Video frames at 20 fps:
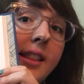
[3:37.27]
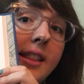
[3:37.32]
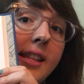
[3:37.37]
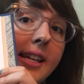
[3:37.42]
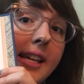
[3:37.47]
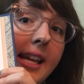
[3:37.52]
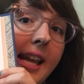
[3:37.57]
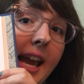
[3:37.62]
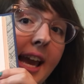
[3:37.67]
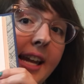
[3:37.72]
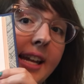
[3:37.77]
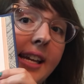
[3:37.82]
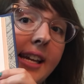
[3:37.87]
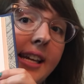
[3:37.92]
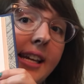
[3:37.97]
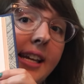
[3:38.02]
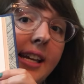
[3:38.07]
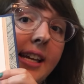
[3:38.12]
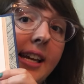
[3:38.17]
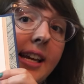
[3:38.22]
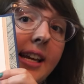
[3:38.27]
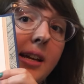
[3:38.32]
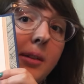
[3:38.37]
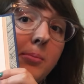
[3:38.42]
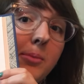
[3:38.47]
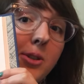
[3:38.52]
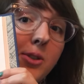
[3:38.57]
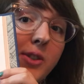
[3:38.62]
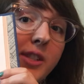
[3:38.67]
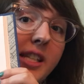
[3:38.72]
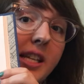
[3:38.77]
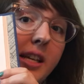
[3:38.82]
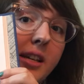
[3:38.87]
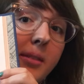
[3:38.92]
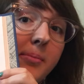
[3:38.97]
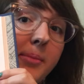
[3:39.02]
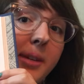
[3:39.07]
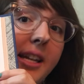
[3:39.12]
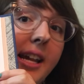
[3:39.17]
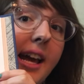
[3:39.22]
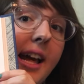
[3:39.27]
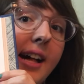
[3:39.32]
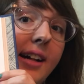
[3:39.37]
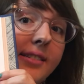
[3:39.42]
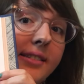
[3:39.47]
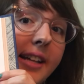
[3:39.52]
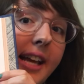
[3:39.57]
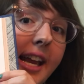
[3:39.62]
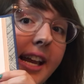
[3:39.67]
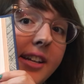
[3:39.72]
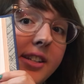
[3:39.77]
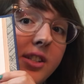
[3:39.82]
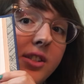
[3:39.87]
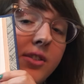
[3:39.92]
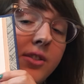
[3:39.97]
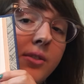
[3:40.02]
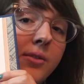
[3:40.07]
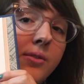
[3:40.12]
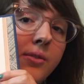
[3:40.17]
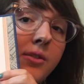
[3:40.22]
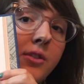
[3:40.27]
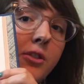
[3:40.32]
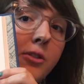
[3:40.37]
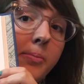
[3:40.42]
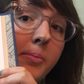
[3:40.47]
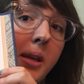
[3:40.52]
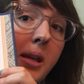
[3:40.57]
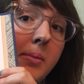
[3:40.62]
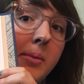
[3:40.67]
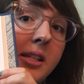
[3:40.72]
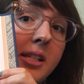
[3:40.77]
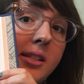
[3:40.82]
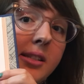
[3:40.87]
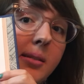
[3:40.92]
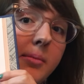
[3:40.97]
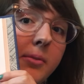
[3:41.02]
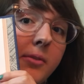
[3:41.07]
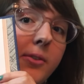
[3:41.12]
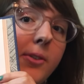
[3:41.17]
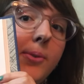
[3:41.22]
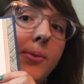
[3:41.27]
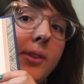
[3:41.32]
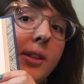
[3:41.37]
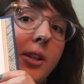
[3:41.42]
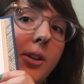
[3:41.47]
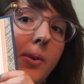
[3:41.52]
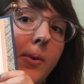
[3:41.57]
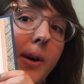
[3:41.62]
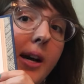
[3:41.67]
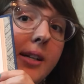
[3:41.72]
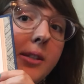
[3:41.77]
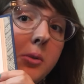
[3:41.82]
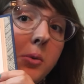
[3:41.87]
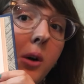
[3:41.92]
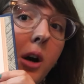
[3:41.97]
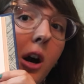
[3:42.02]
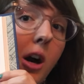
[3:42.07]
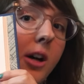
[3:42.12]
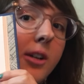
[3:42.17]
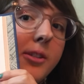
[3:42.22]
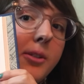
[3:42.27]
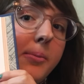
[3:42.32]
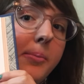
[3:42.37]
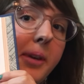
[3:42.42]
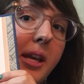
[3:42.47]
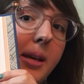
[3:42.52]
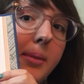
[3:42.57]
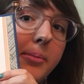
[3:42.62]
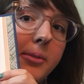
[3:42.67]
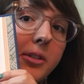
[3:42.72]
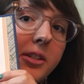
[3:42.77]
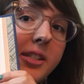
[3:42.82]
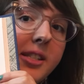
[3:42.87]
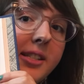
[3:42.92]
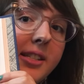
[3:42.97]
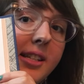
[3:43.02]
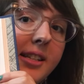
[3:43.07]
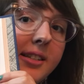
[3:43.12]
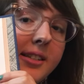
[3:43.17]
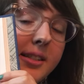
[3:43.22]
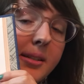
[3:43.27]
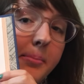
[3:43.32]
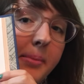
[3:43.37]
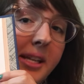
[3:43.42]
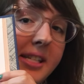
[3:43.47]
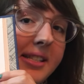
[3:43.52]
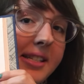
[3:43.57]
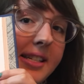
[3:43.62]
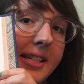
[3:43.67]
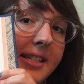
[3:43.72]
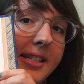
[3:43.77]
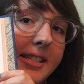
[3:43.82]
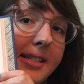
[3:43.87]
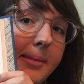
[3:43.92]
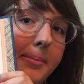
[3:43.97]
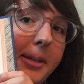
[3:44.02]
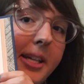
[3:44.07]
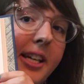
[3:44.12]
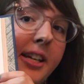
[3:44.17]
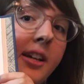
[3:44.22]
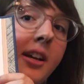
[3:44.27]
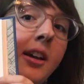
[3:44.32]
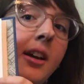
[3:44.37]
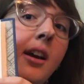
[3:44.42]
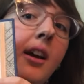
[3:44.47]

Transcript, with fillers: the Getty Museum in LA soon, so maybe some of you in the US will also be able to see this amazing exhibit.